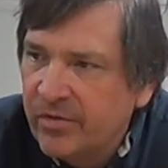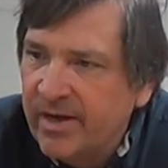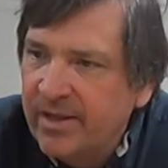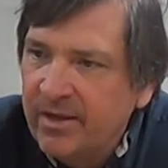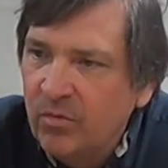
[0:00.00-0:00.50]
or
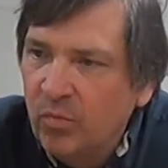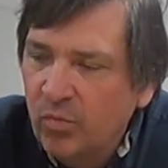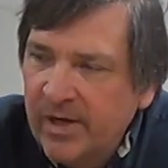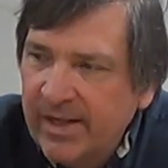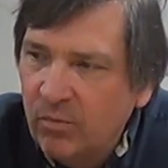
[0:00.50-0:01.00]
anything you
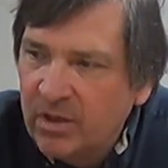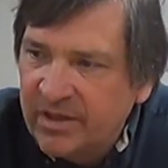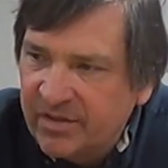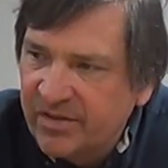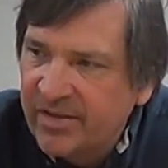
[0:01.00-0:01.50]
really want
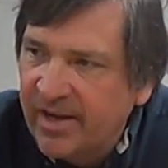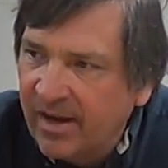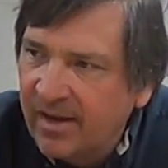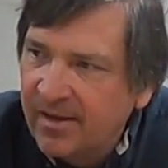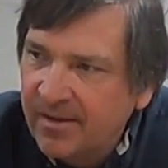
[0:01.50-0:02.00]
to stick.